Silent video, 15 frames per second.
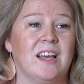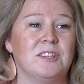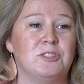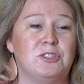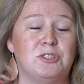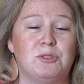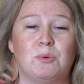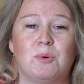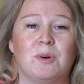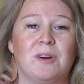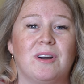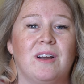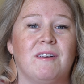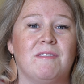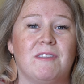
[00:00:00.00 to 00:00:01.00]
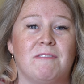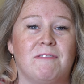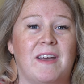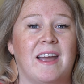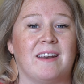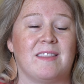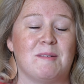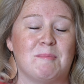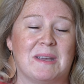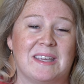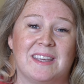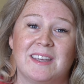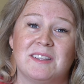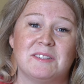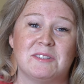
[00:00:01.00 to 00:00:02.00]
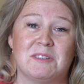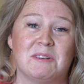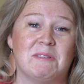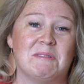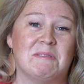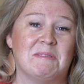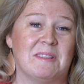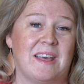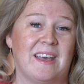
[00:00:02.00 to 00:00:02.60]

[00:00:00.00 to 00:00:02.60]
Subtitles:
sure of the fact that my kids know